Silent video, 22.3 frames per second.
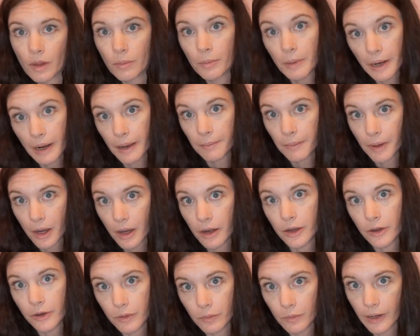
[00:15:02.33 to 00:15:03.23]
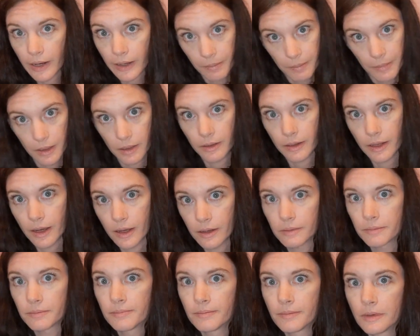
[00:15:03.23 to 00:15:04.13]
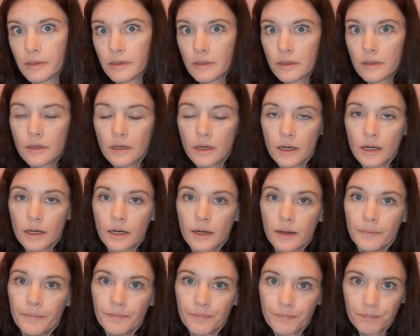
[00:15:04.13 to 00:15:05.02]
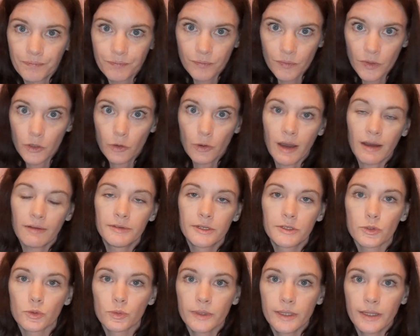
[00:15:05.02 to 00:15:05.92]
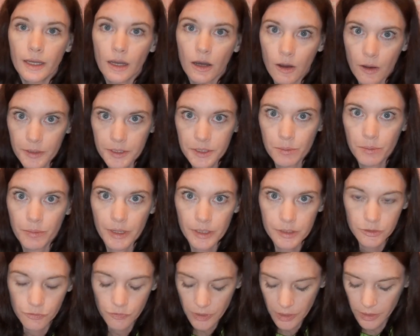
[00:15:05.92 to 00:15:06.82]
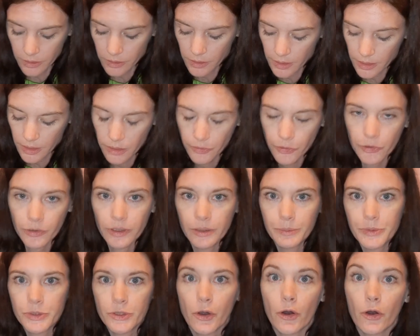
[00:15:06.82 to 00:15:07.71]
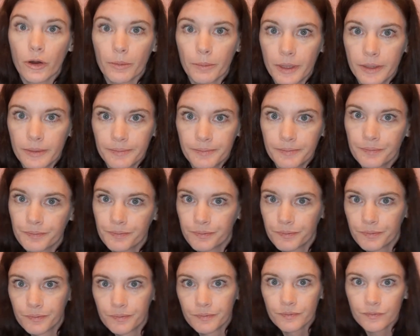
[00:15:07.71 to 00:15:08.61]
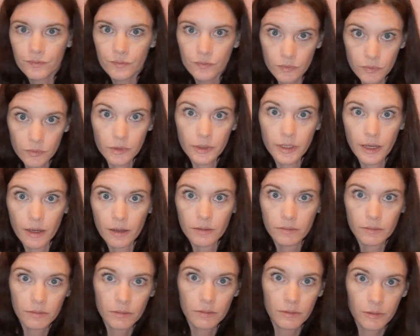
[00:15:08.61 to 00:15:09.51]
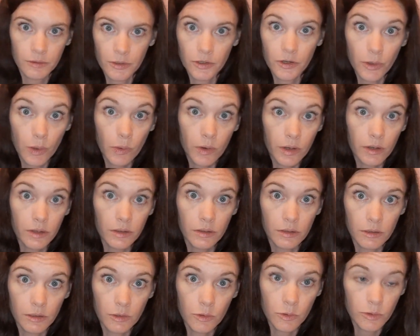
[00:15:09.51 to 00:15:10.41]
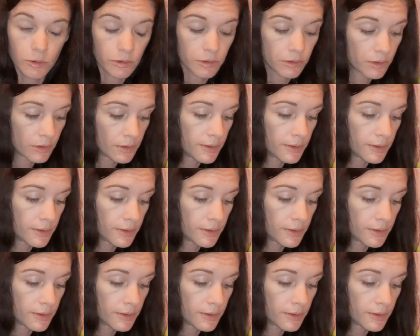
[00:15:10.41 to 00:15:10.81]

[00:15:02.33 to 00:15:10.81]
but I'm not going to recommend that. You have this really awesome best friend, okay? Her name's Karma. Yeah? You know her? Cool.